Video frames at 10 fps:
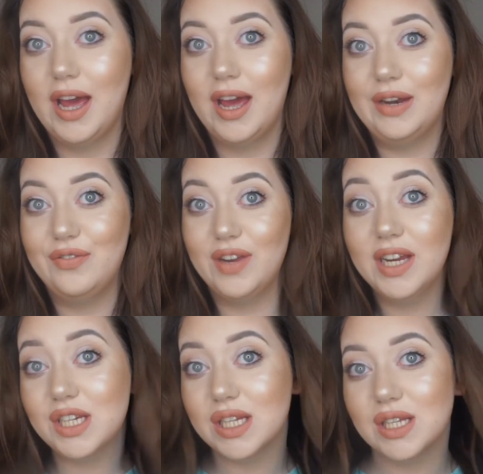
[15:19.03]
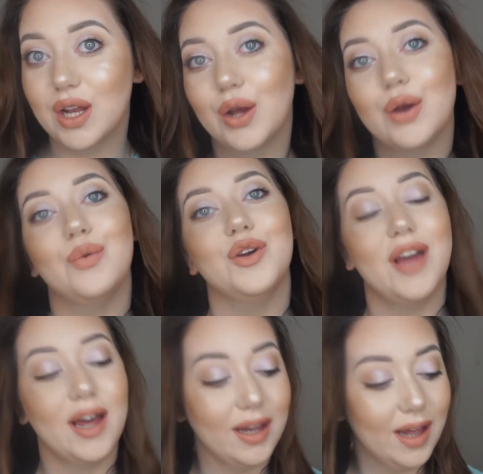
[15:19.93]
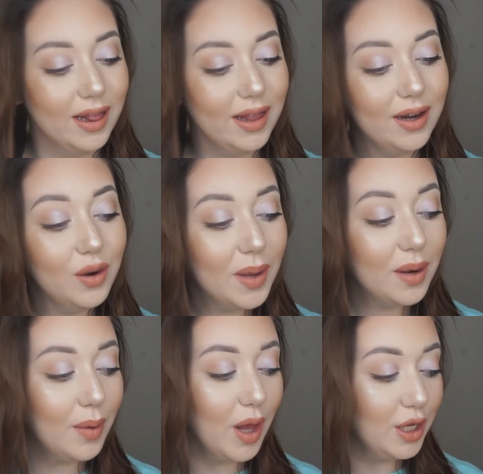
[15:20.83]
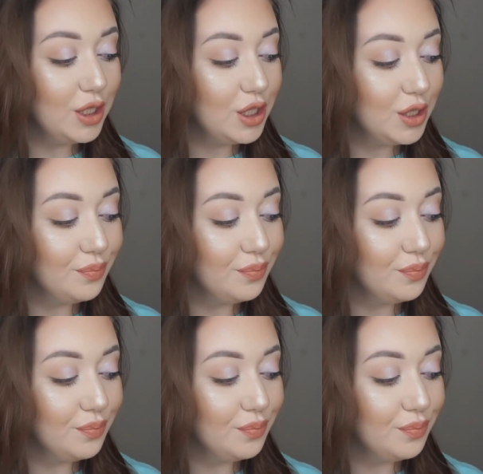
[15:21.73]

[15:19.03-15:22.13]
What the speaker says: And to finish this look with adding a little bit of blush.